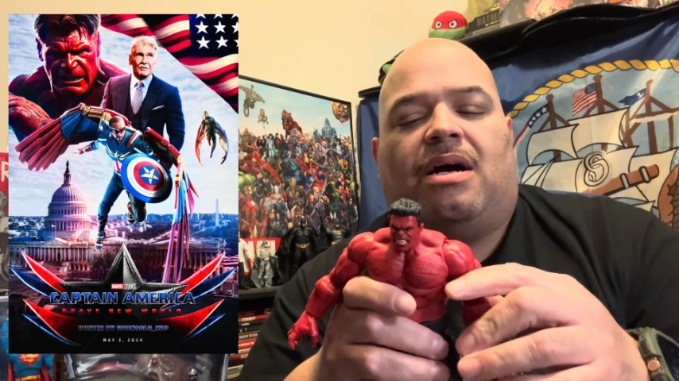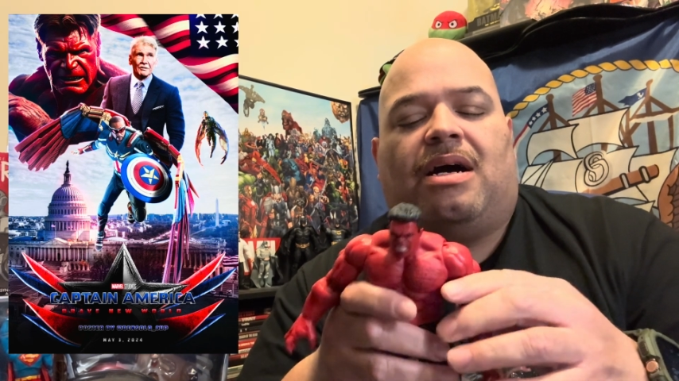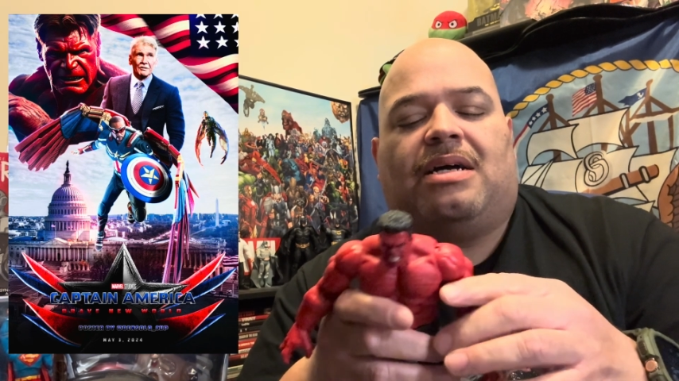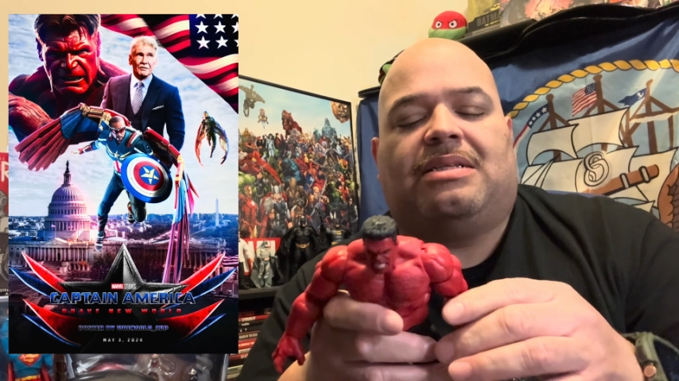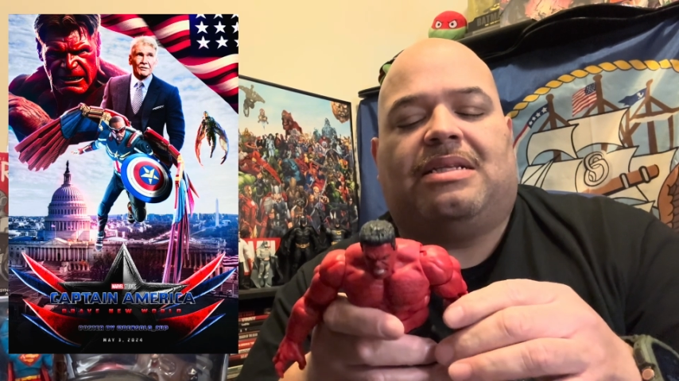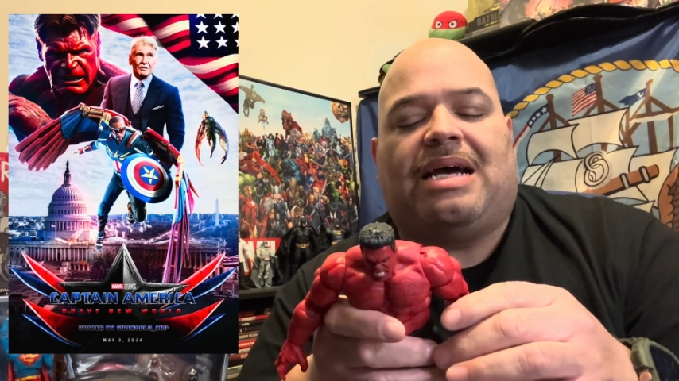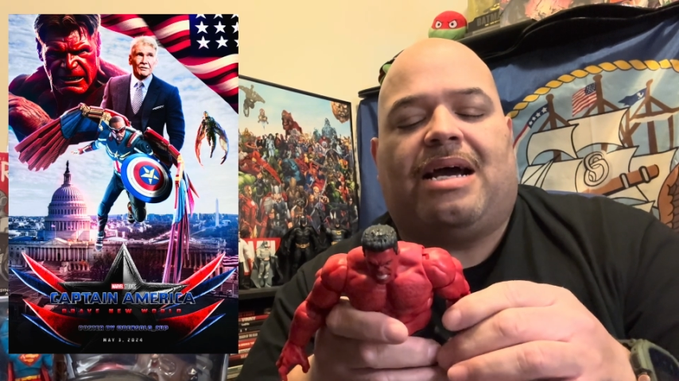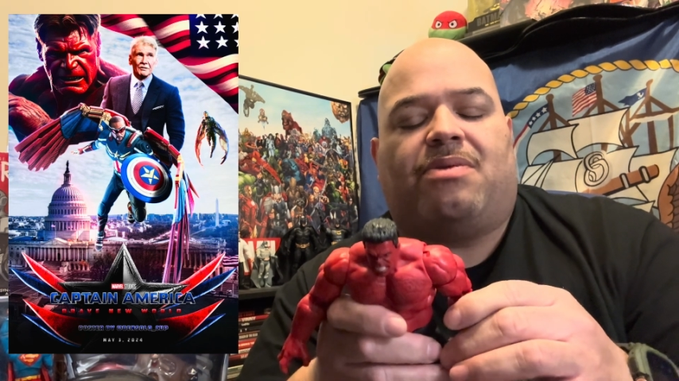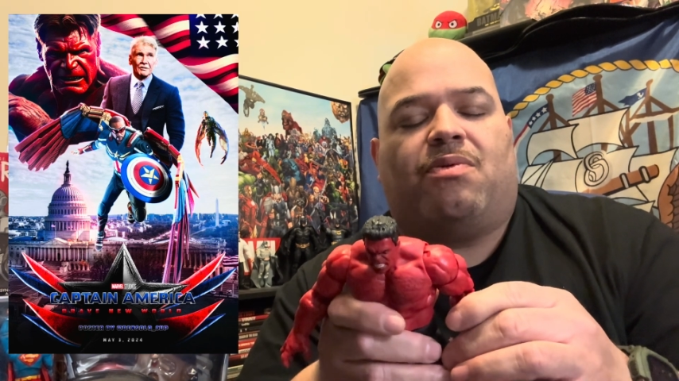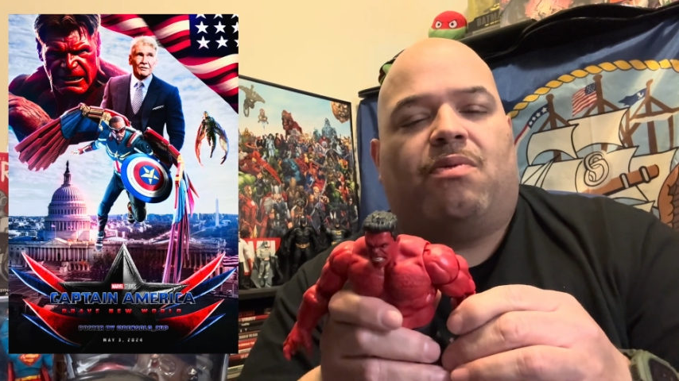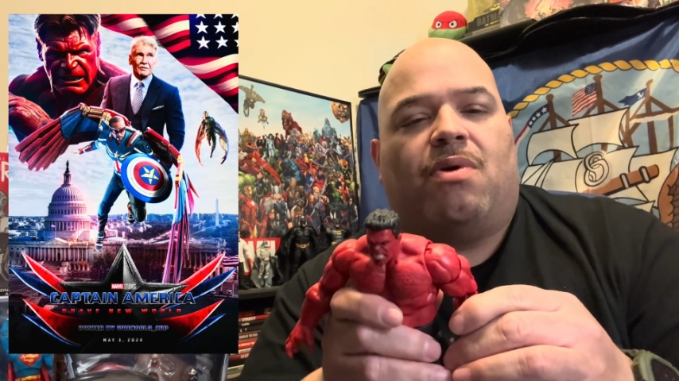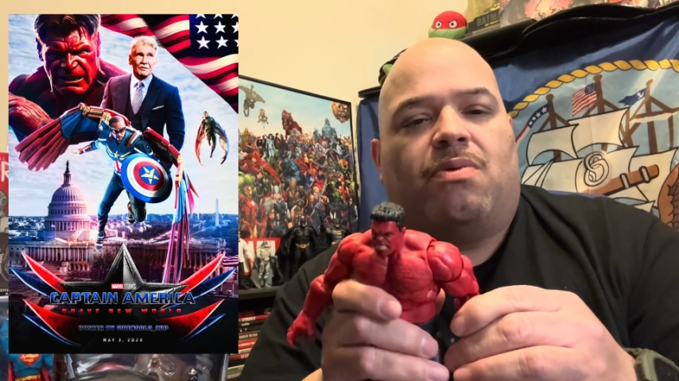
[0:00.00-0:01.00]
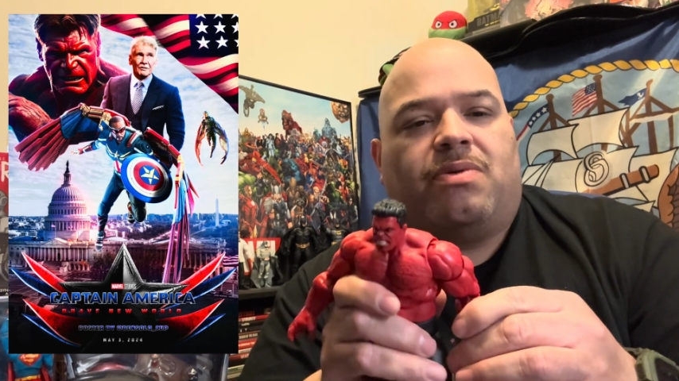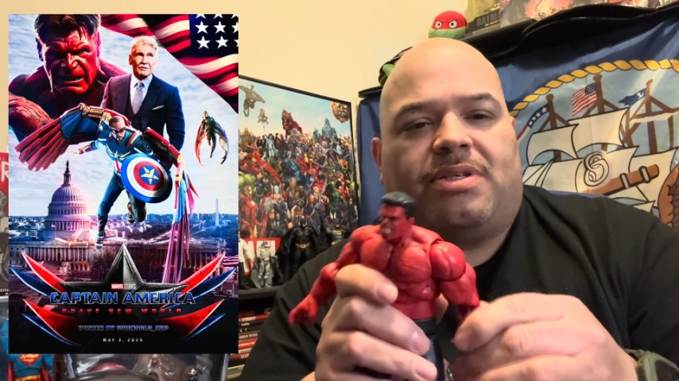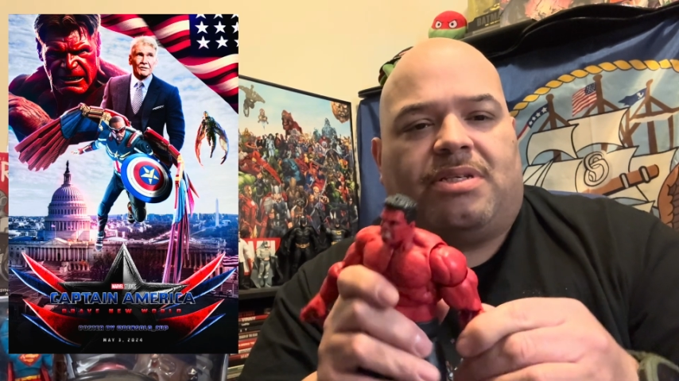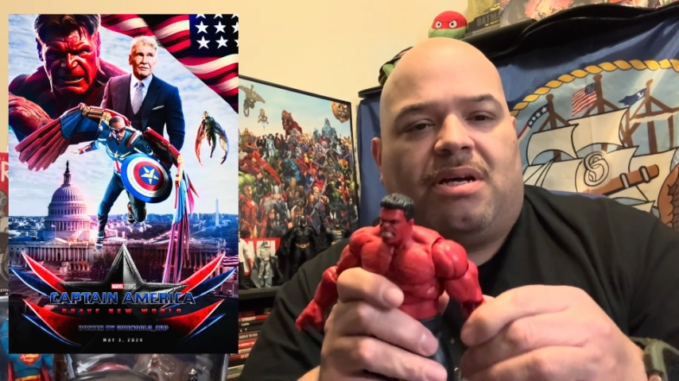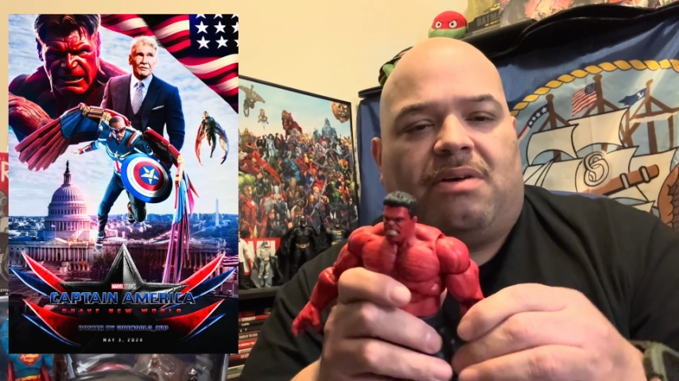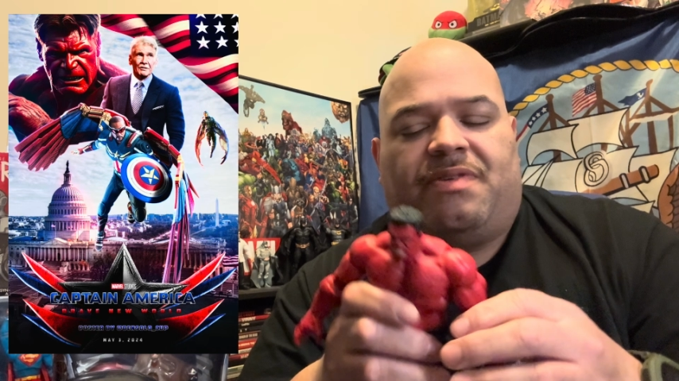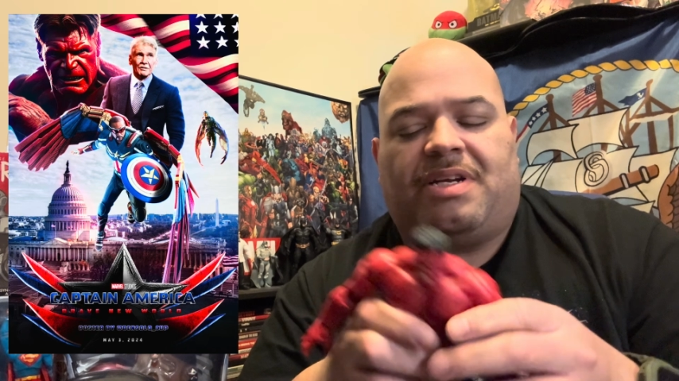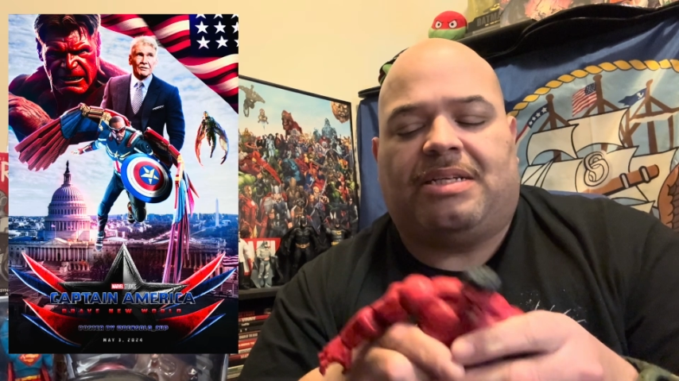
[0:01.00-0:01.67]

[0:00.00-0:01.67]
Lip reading: on that woke stuff and